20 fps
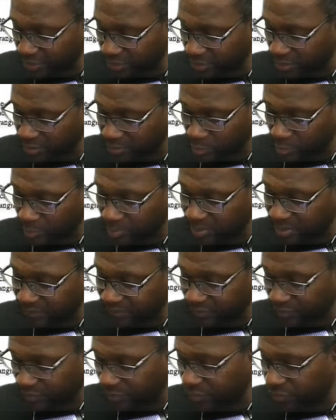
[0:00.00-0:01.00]
energy, the
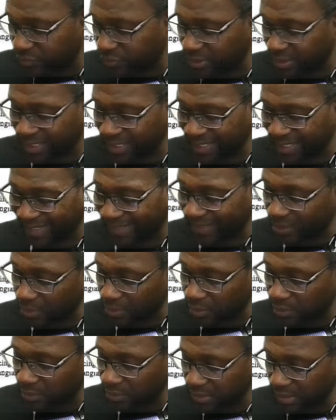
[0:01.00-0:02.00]
moment of inertia and the
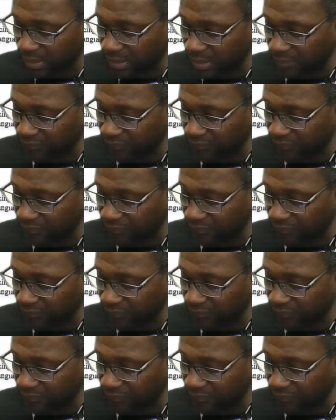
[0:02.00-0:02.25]
angular